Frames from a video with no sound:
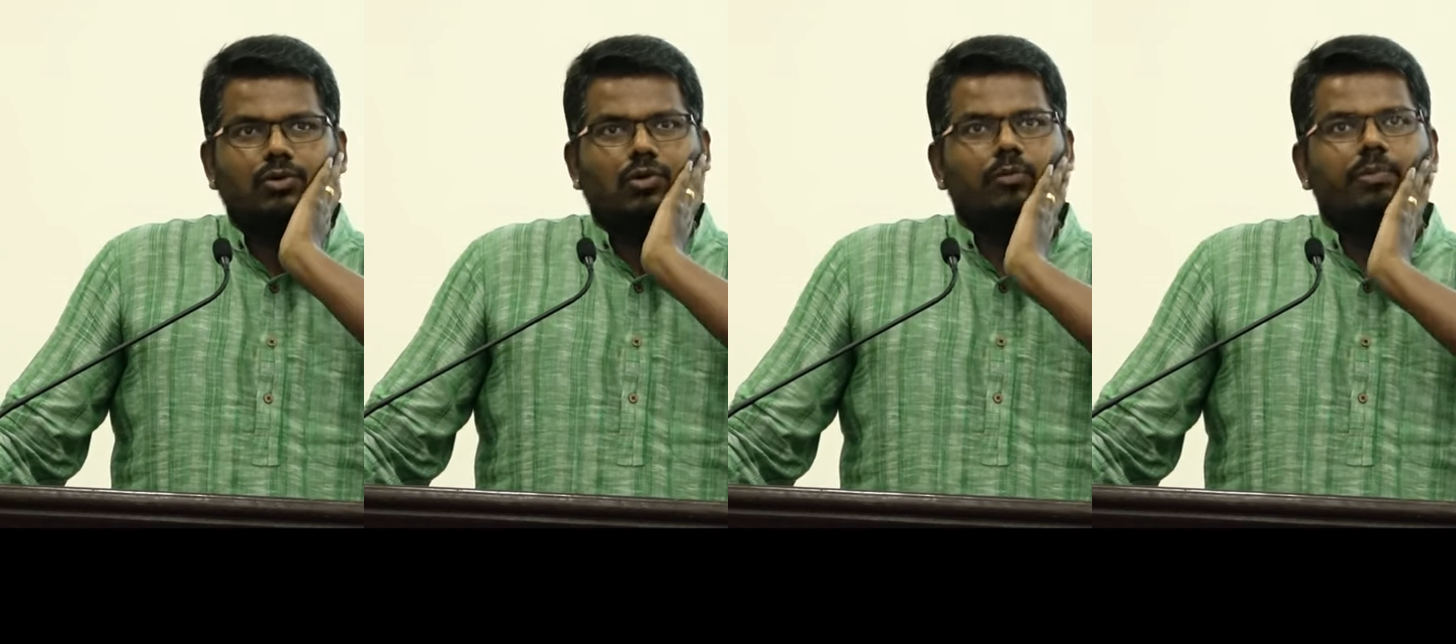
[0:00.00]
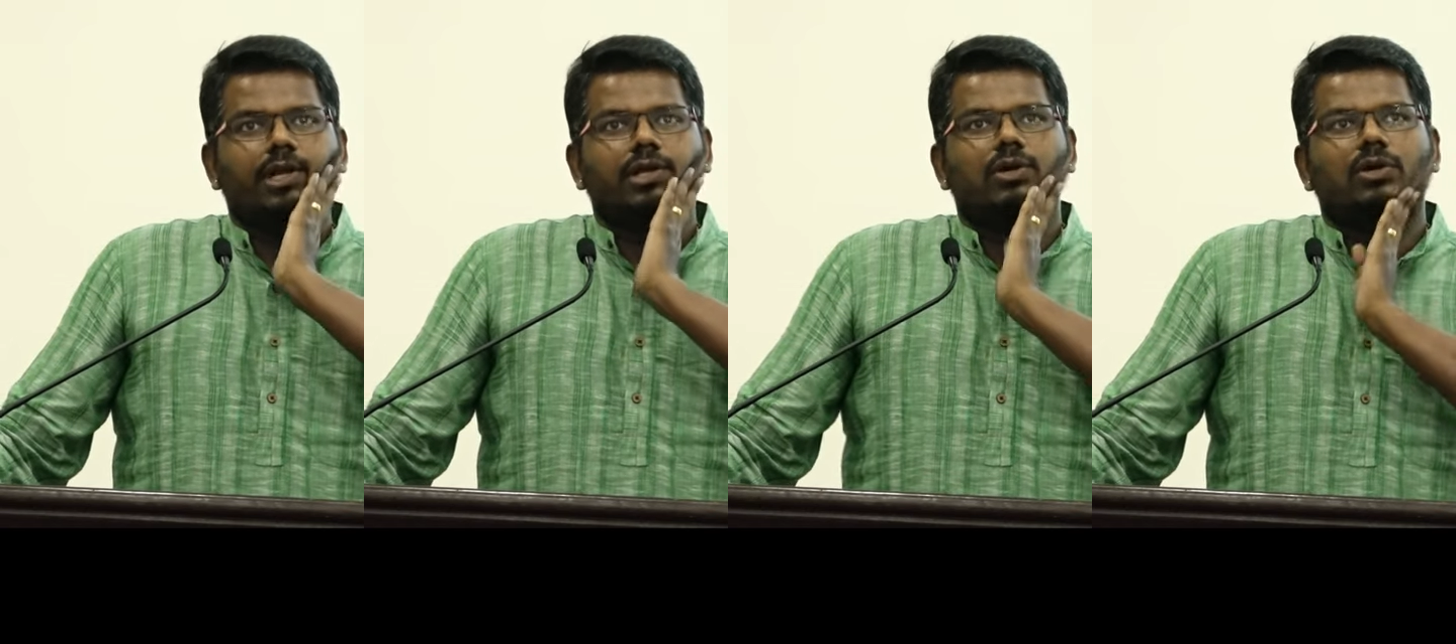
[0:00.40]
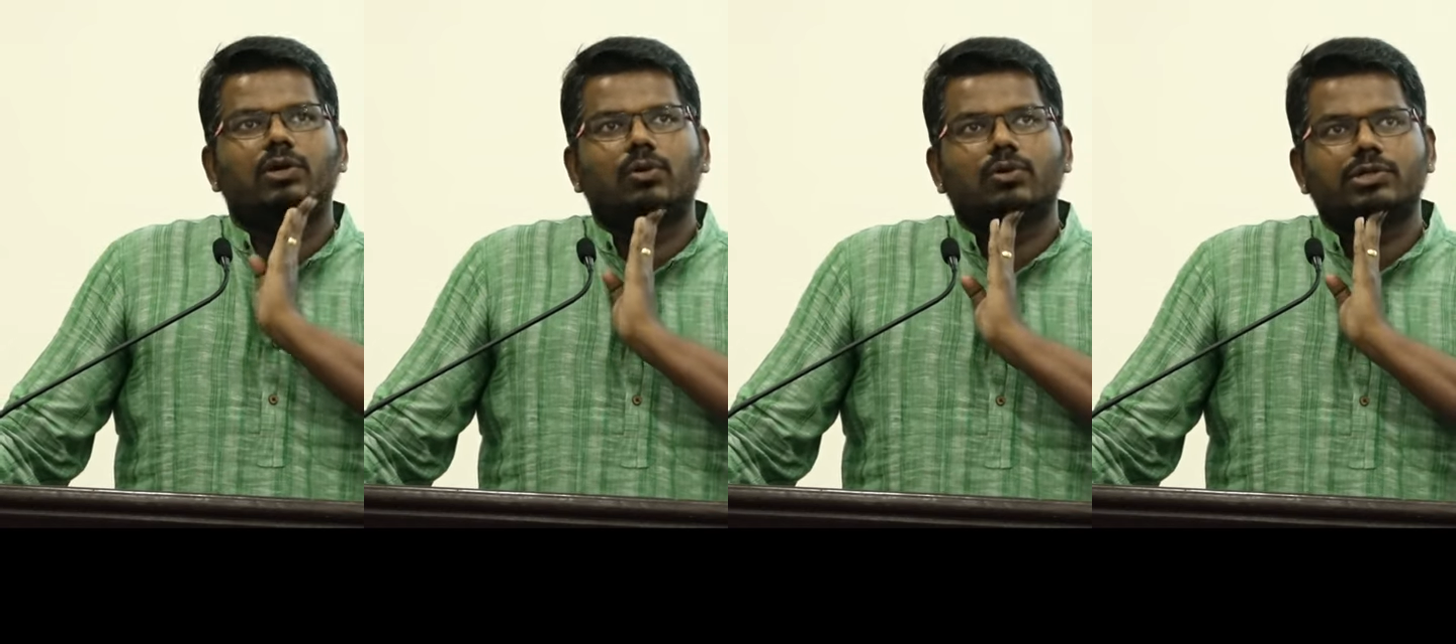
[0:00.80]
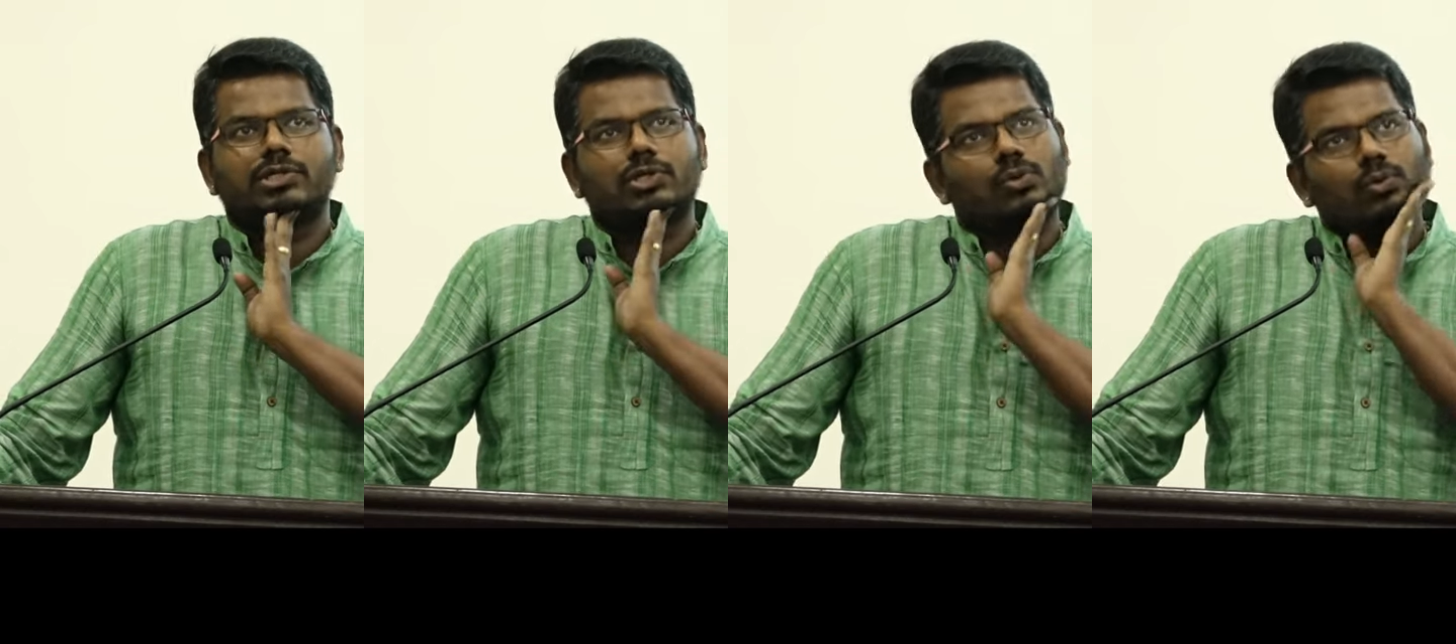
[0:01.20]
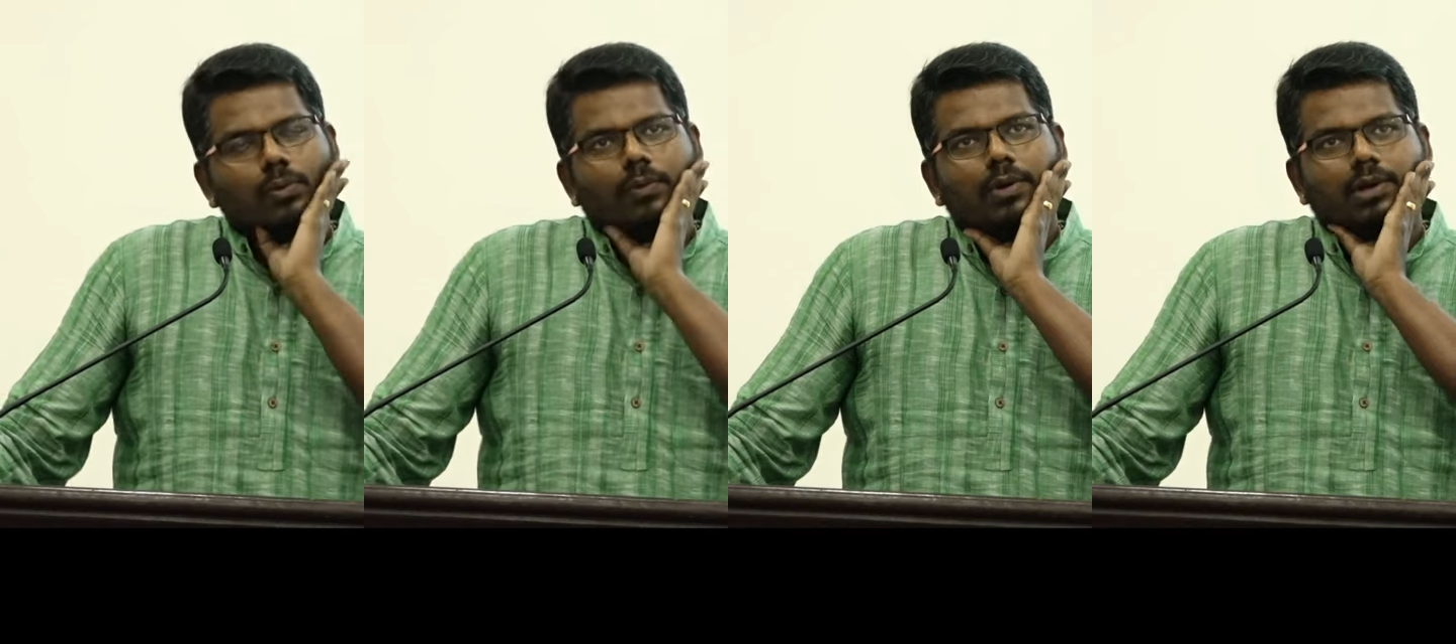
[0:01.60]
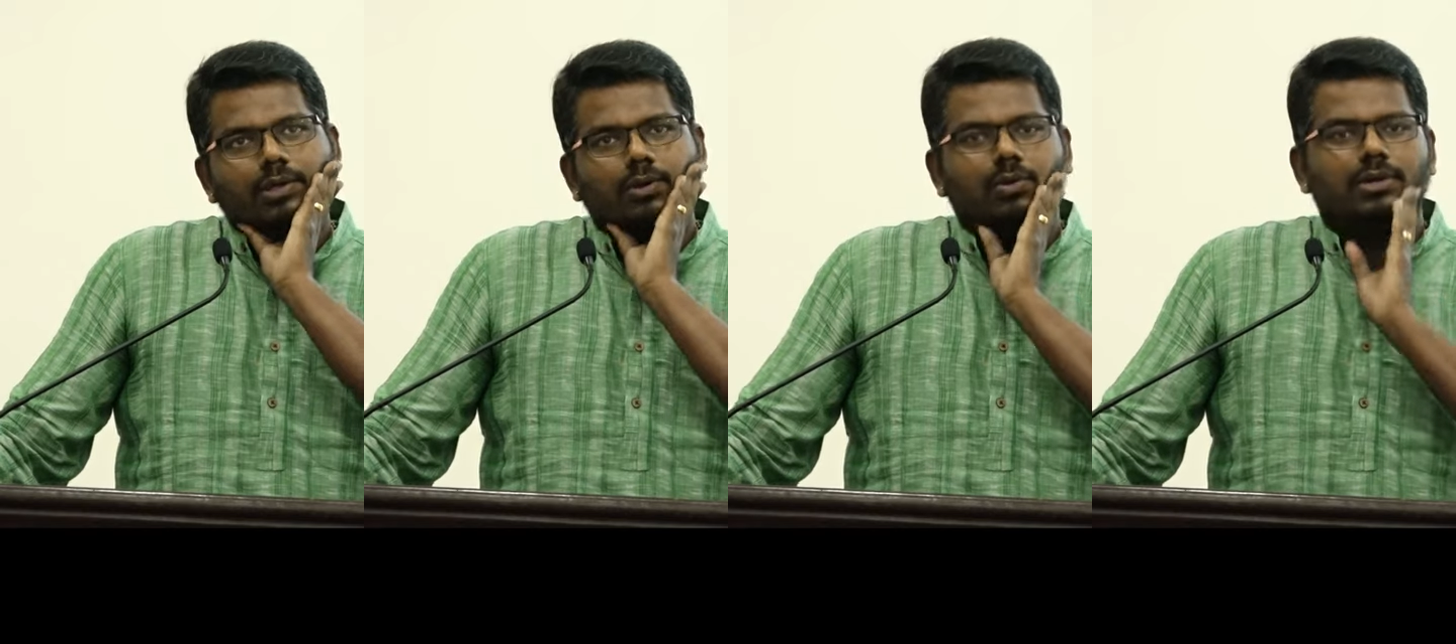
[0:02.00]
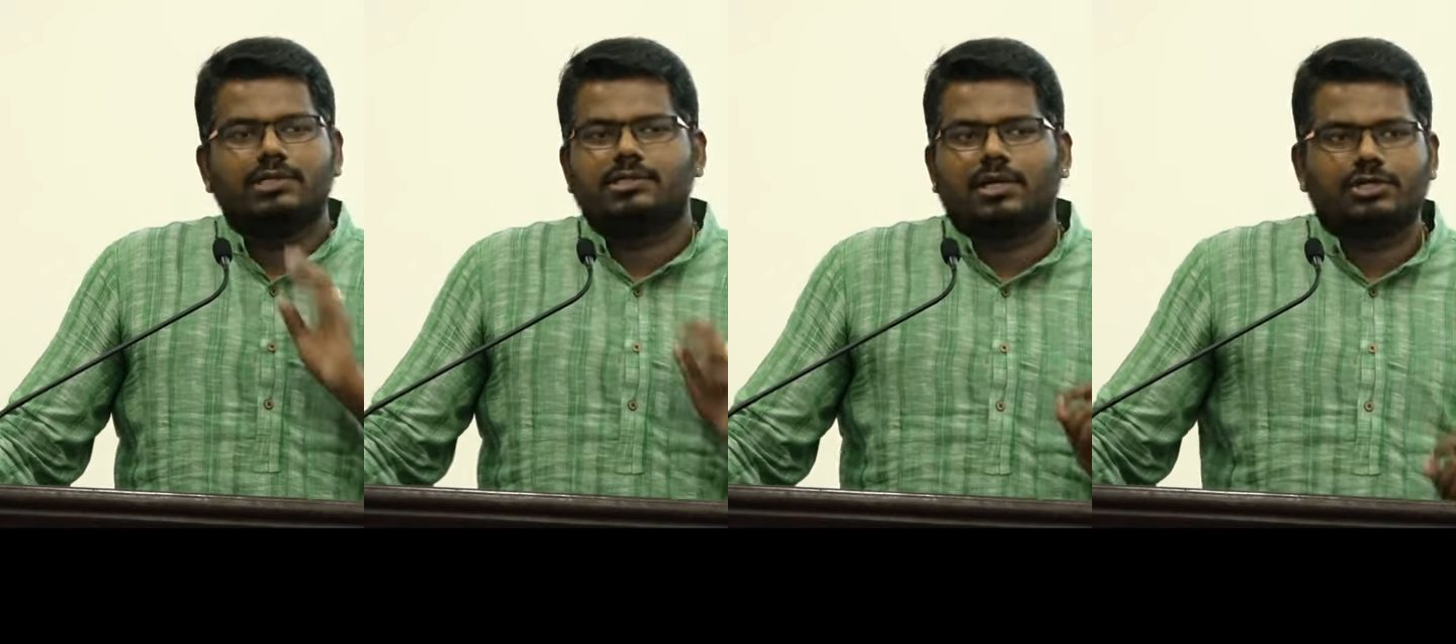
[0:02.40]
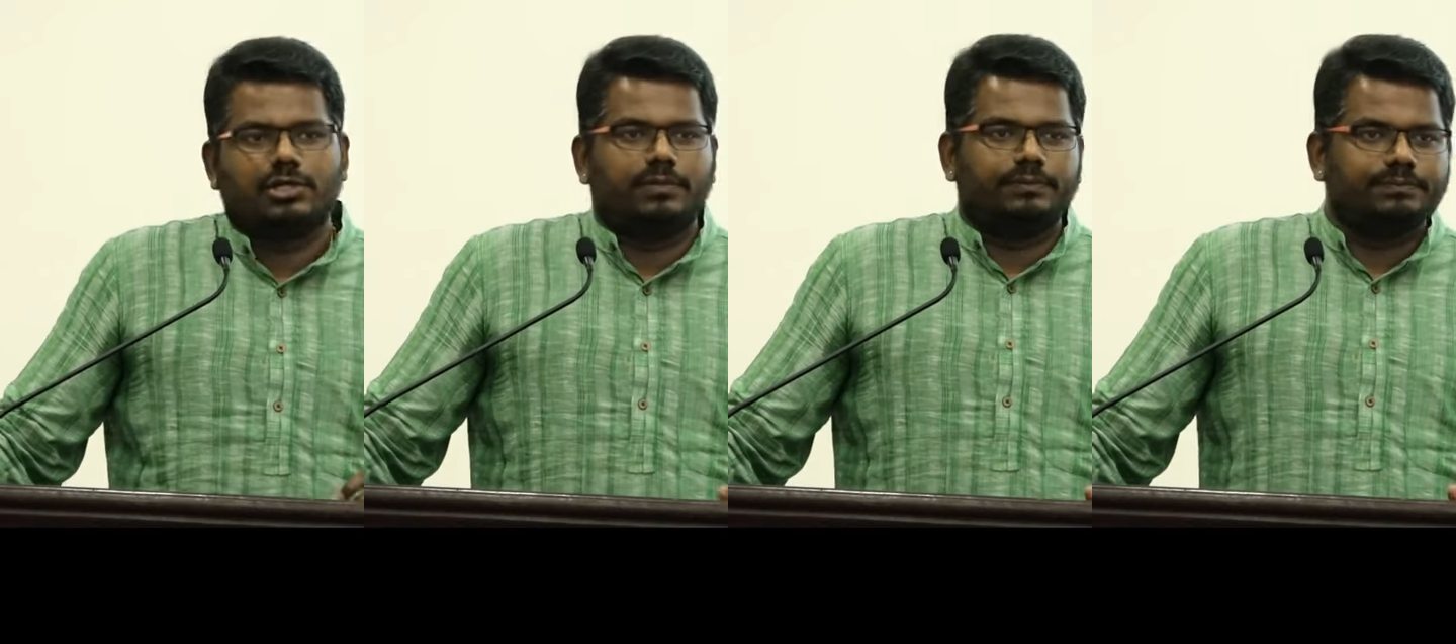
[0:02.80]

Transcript: to opening your doors to your own destruction.